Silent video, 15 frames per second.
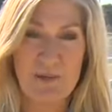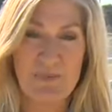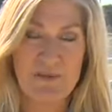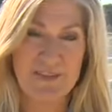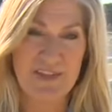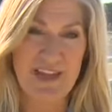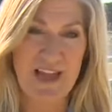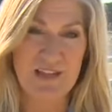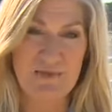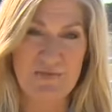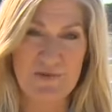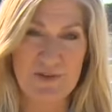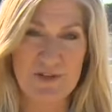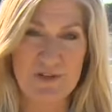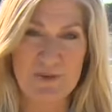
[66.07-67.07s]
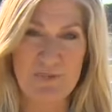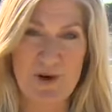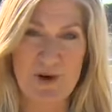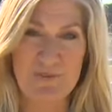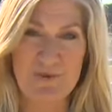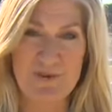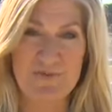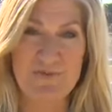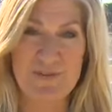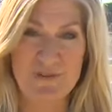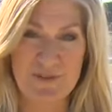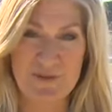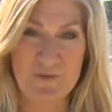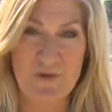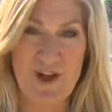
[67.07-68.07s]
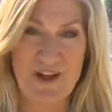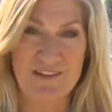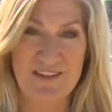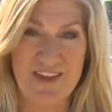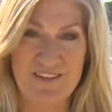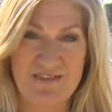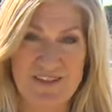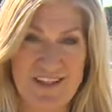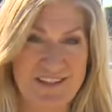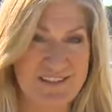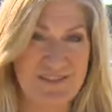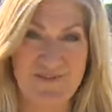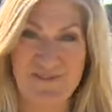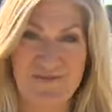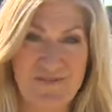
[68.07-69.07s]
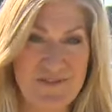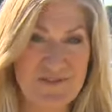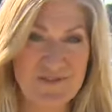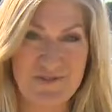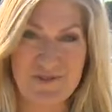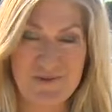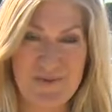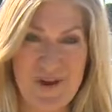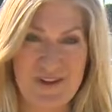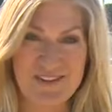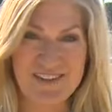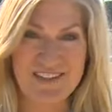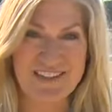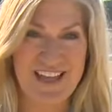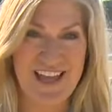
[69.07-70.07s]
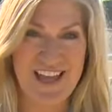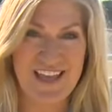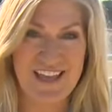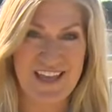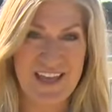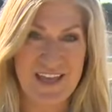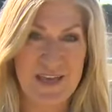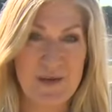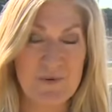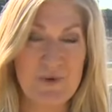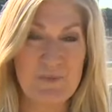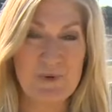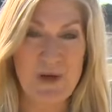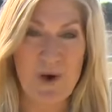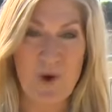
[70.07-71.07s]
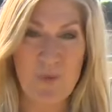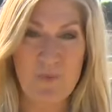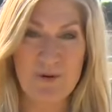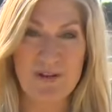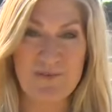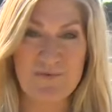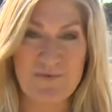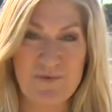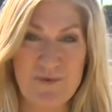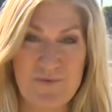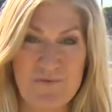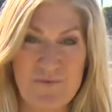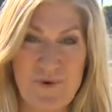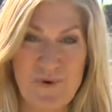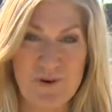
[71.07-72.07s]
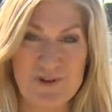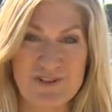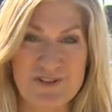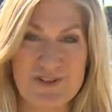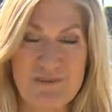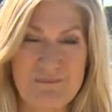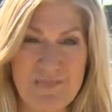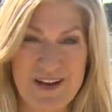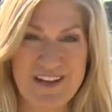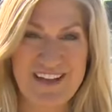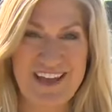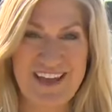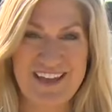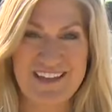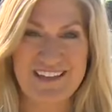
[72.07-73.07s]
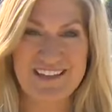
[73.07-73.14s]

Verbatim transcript: But the California Department of Fish and Wildlife says if the fish do well today, it will be open in full force Monday